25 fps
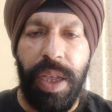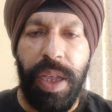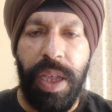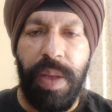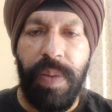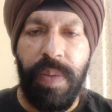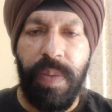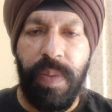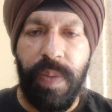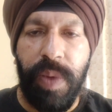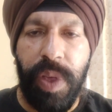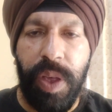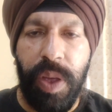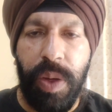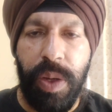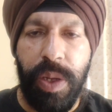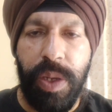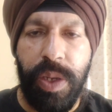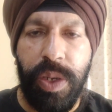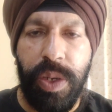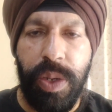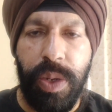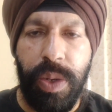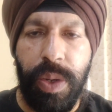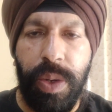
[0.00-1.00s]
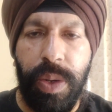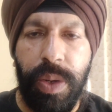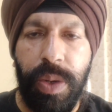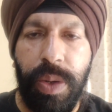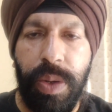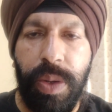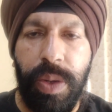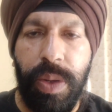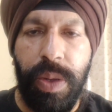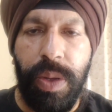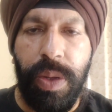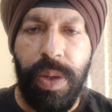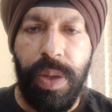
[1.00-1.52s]
If we also
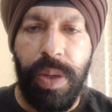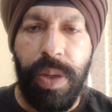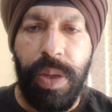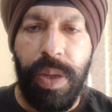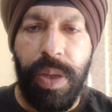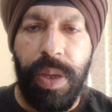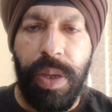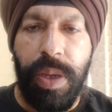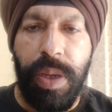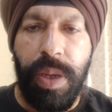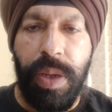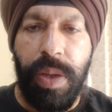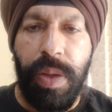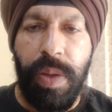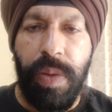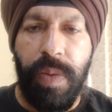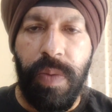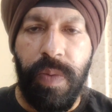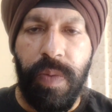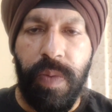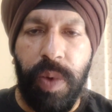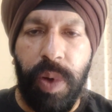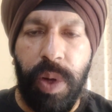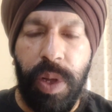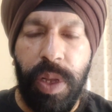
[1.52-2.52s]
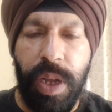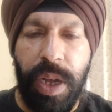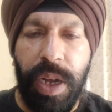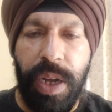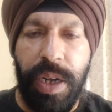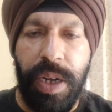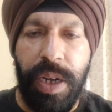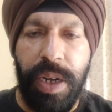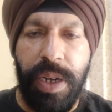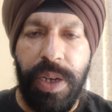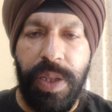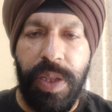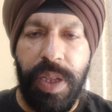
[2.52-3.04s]
fall
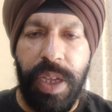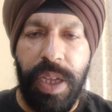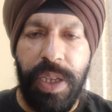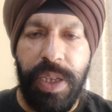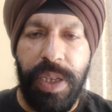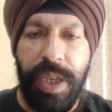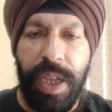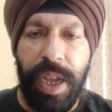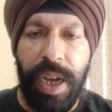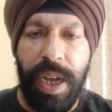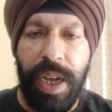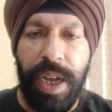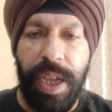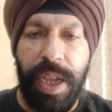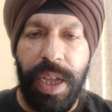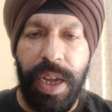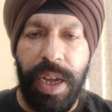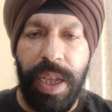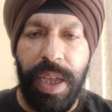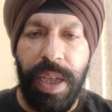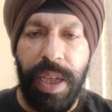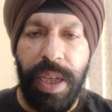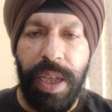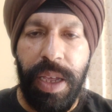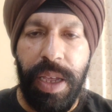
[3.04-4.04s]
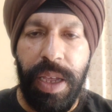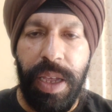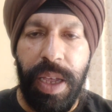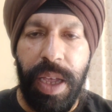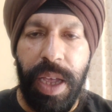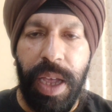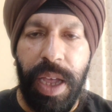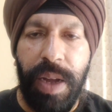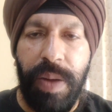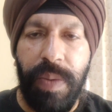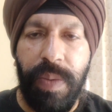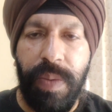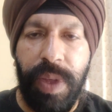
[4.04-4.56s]
under these category
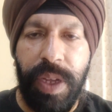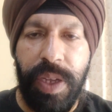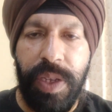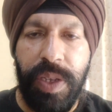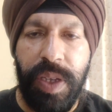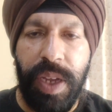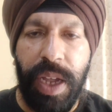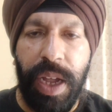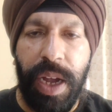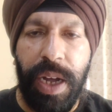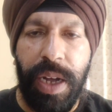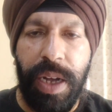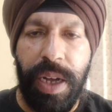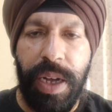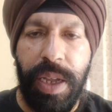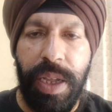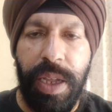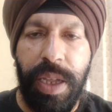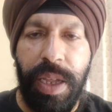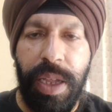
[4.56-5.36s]
and we start